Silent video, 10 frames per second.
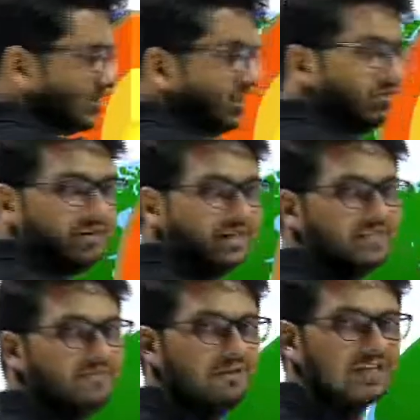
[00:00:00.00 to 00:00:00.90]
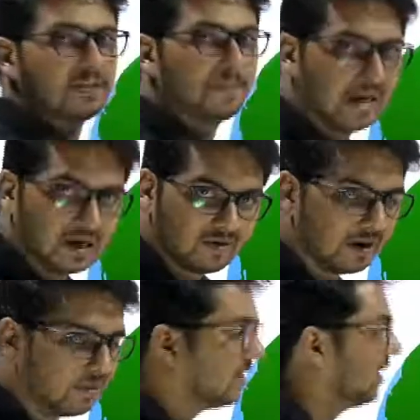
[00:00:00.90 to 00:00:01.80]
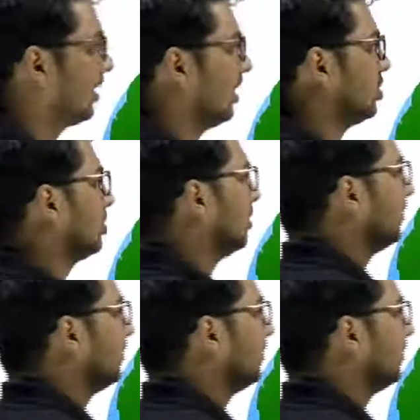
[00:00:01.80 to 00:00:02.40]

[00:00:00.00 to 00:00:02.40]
the surface, the first part will be the crust,